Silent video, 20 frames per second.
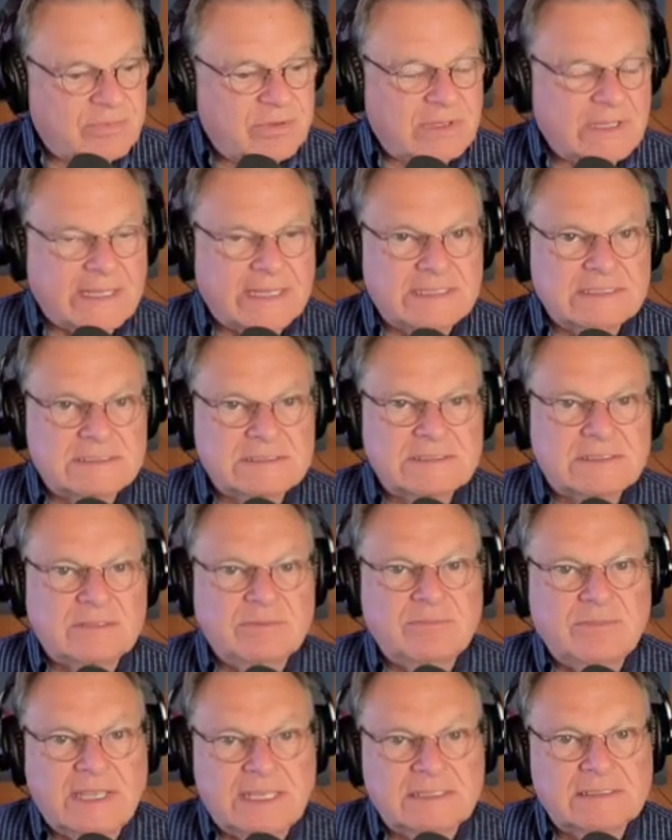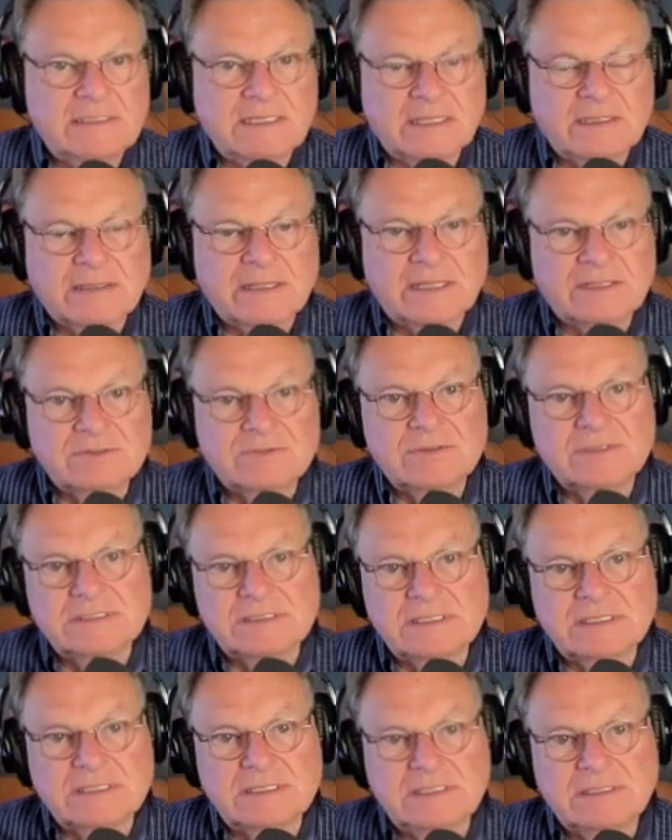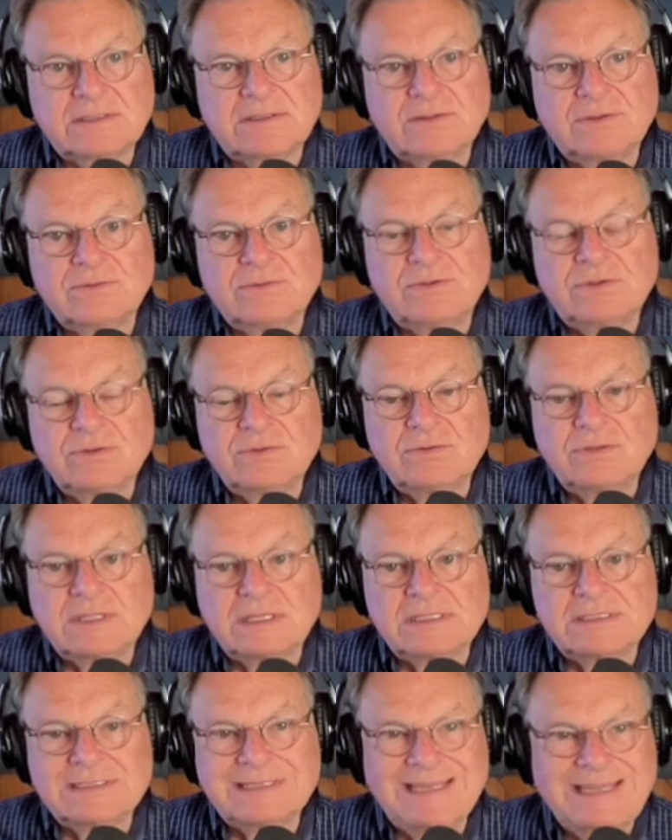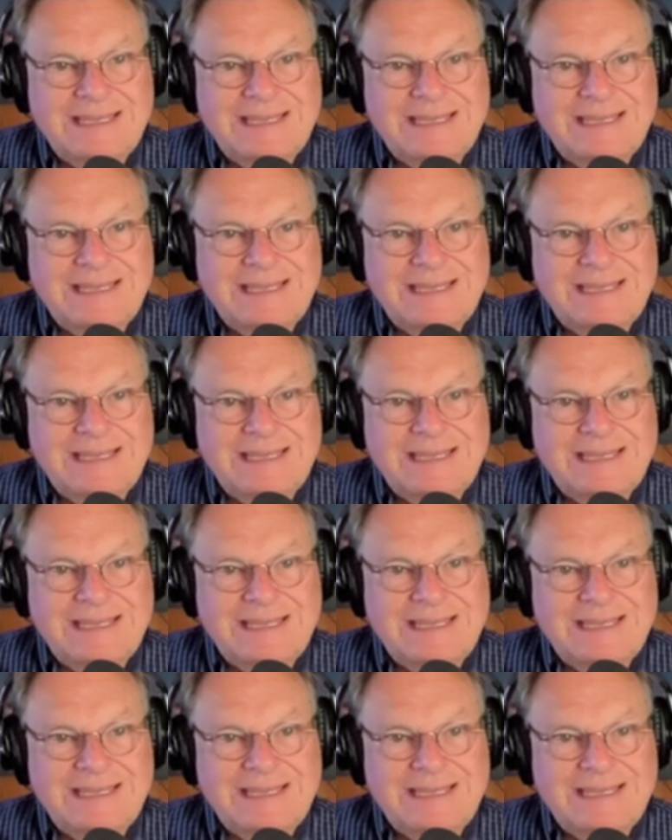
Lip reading: plants to make the electricity to do this,